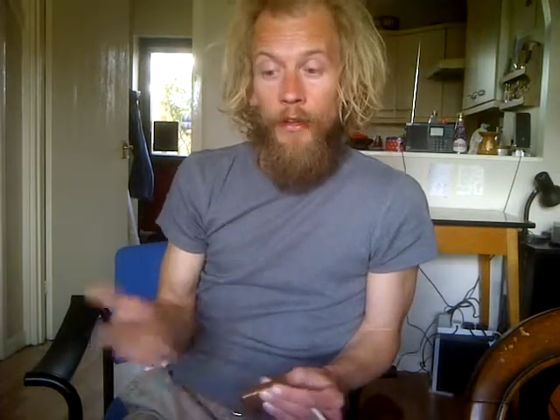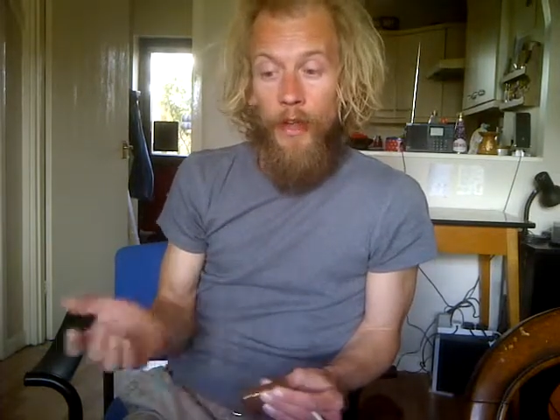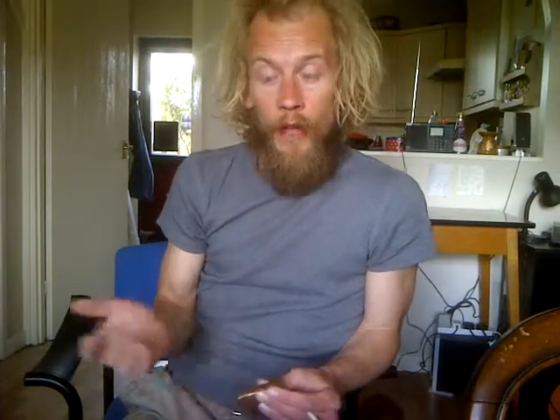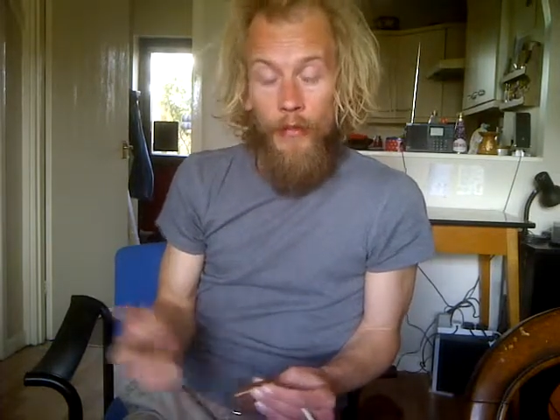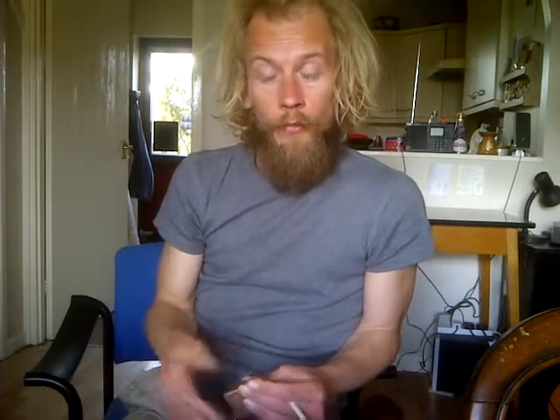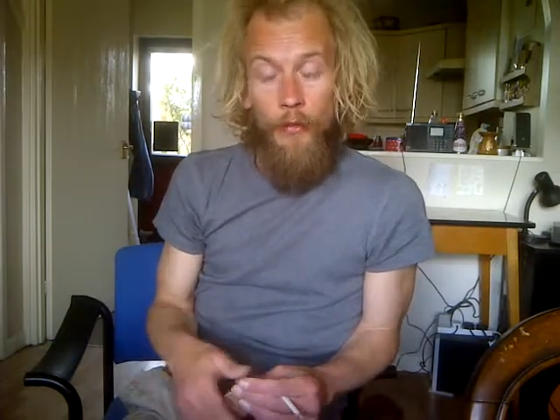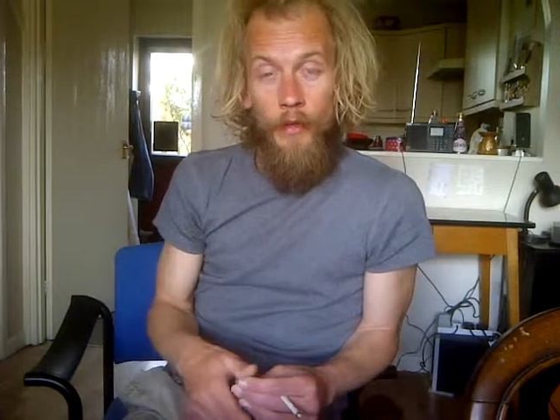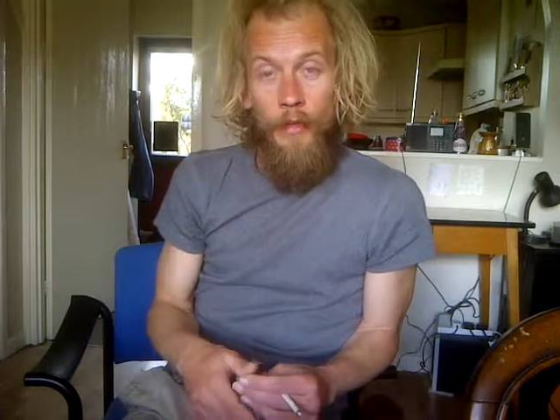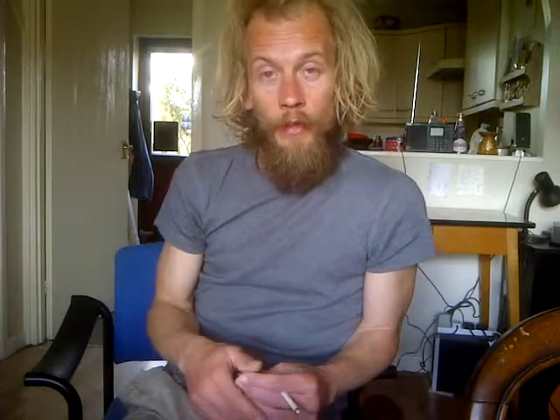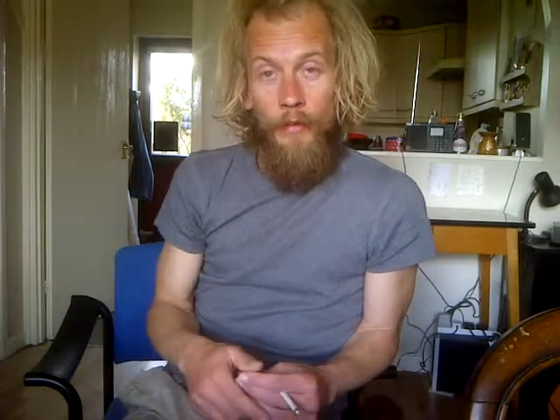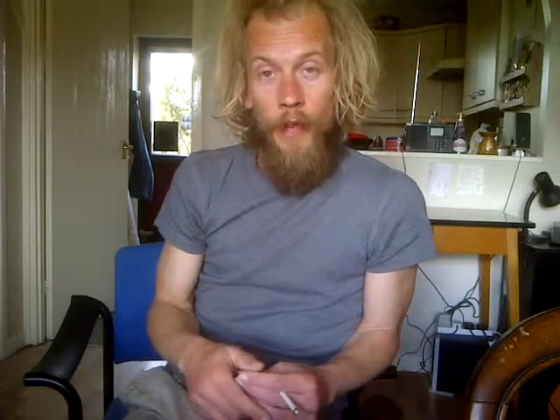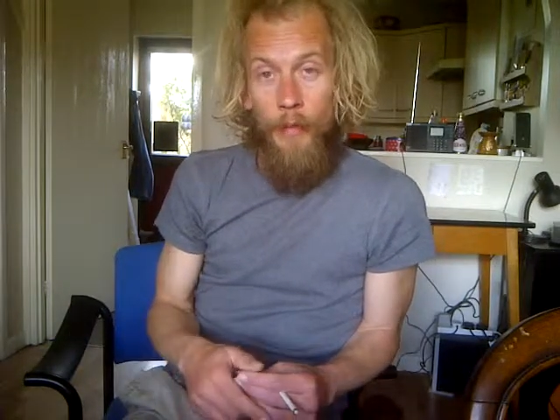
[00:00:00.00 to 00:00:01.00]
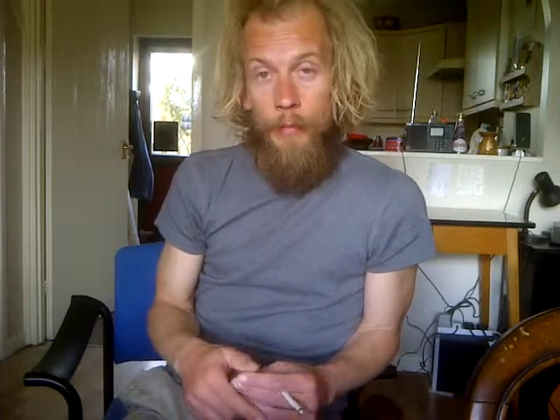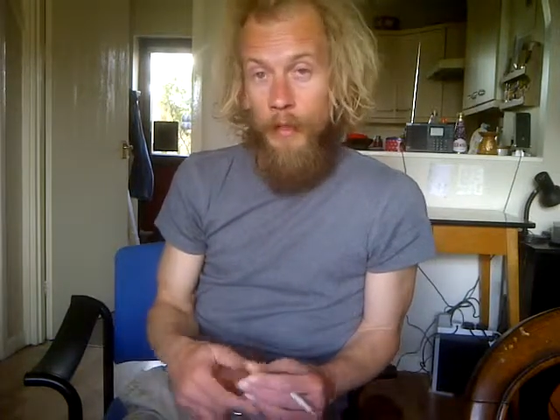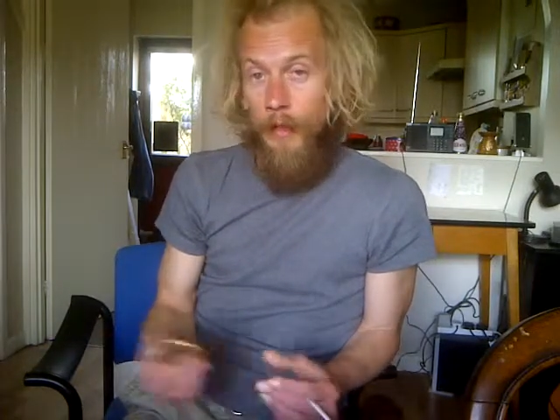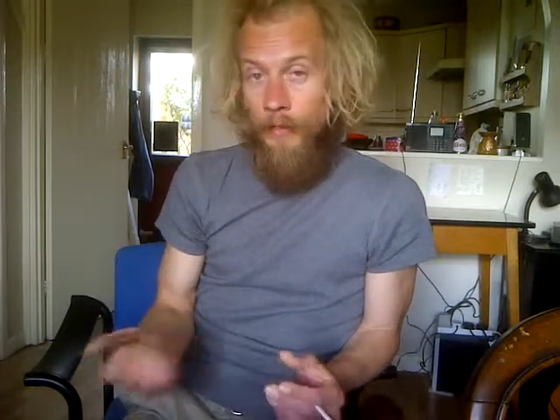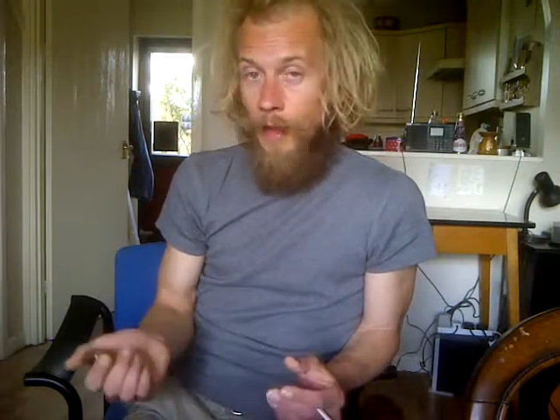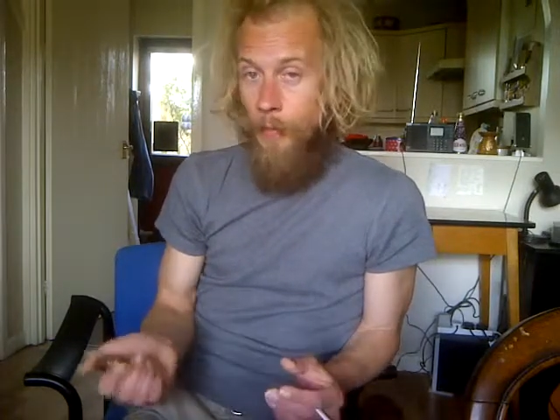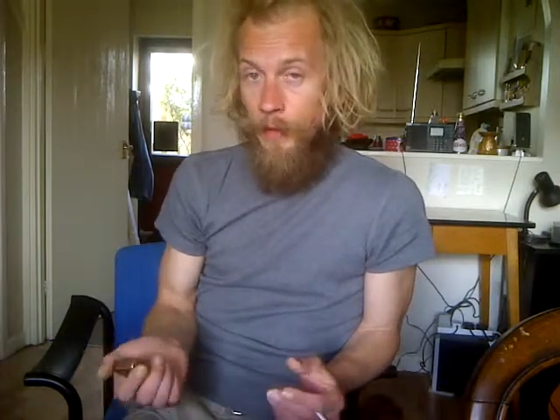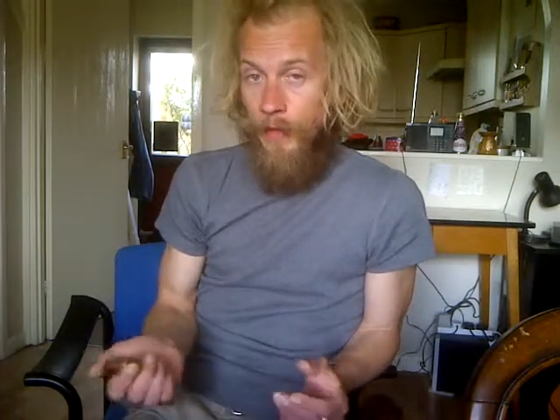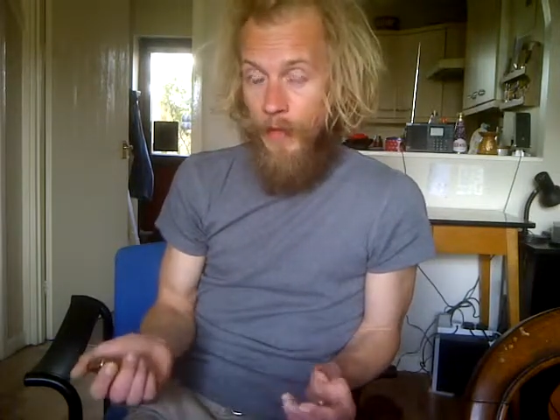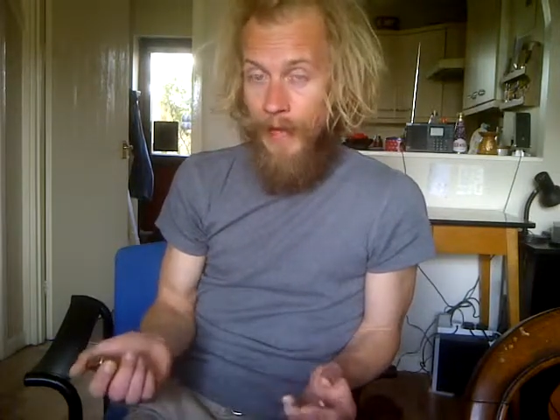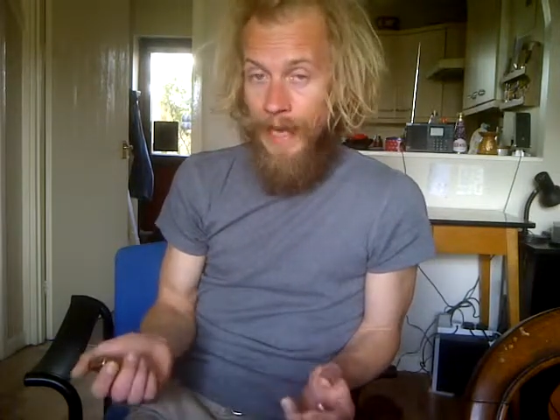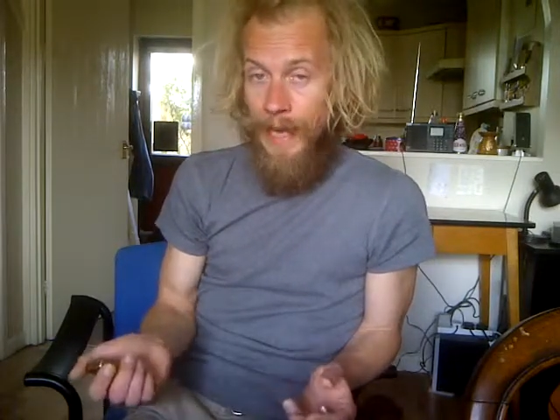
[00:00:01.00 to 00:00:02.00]
That's what I think is happening. It's happening
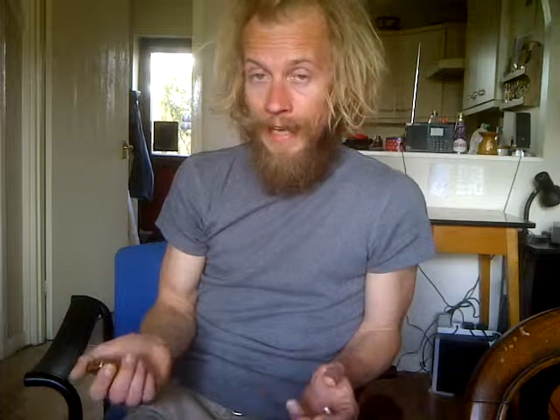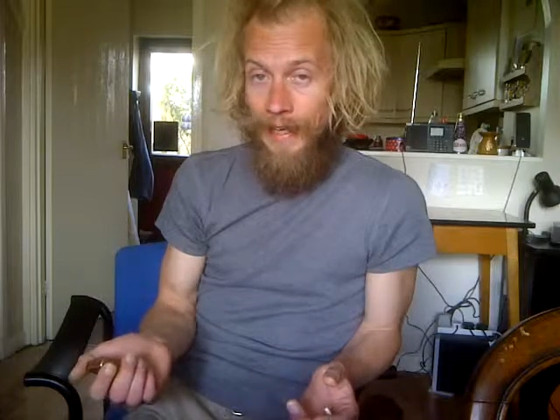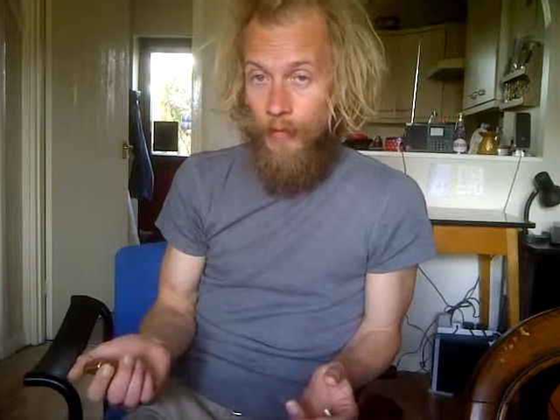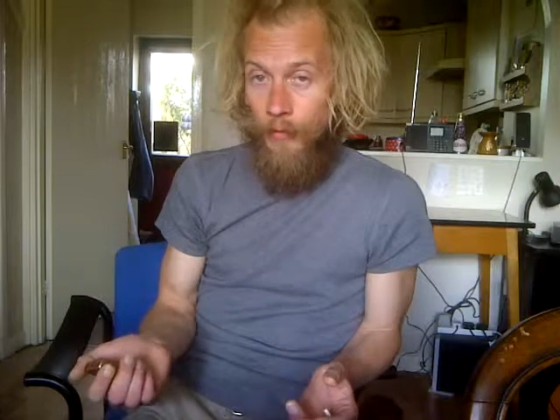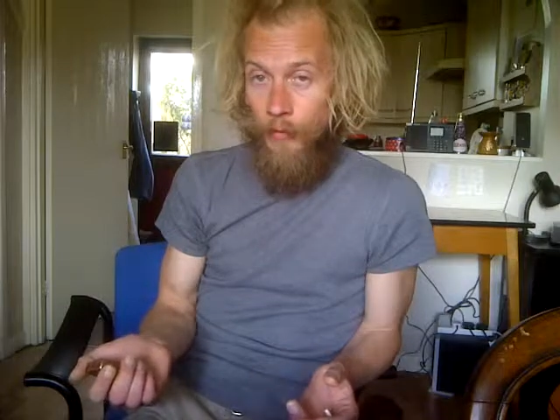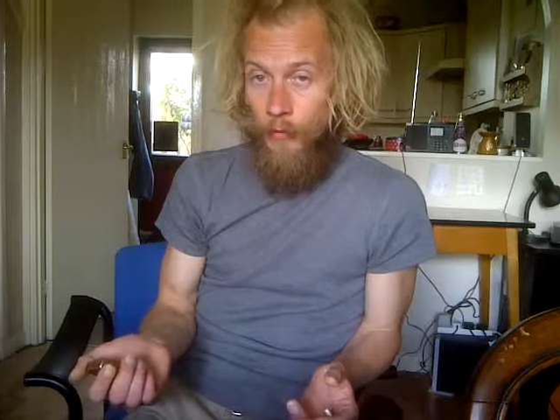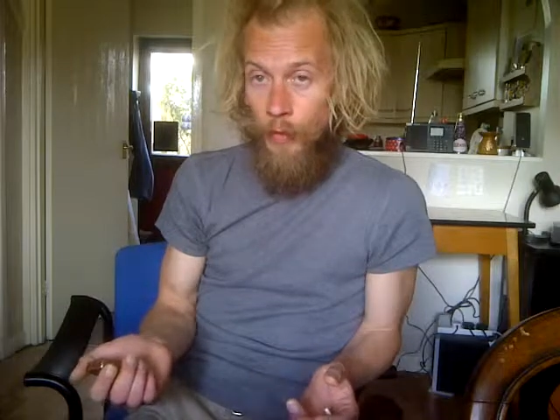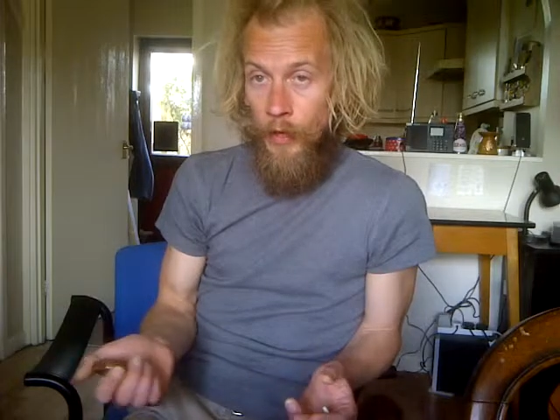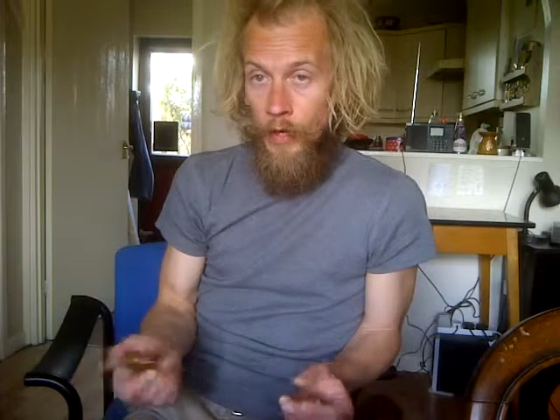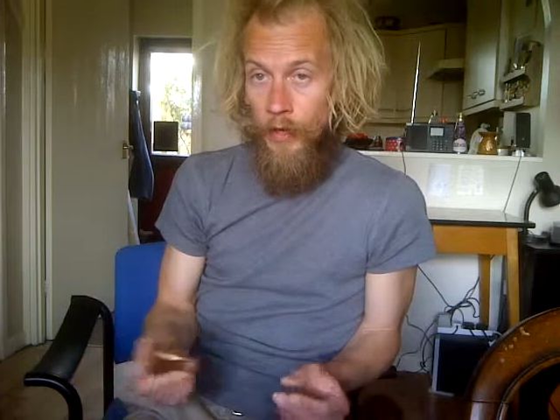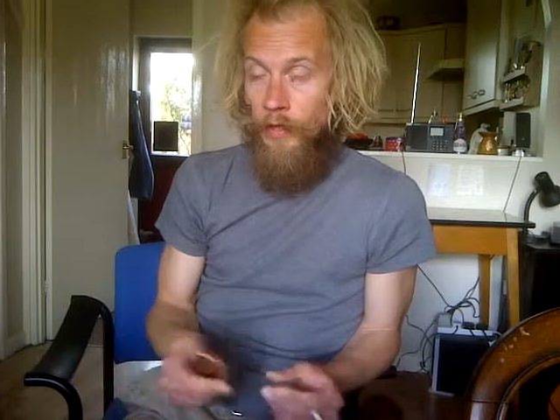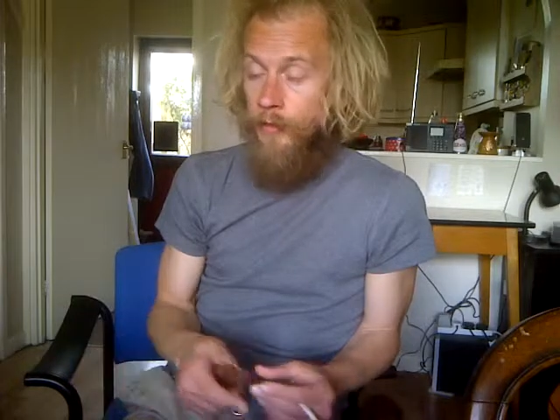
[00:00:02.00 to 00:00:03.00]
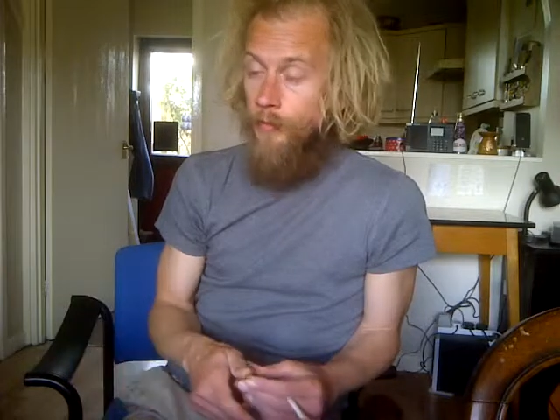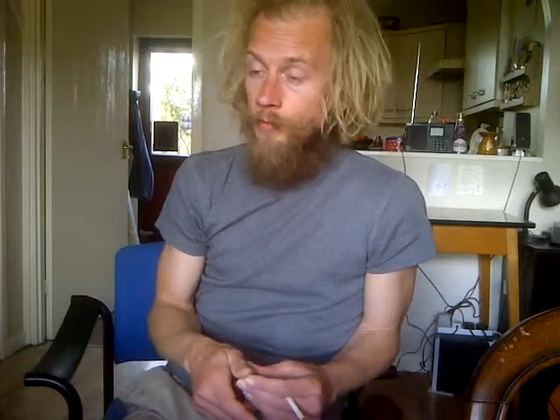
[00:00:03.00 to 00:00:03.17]
in lakes as well.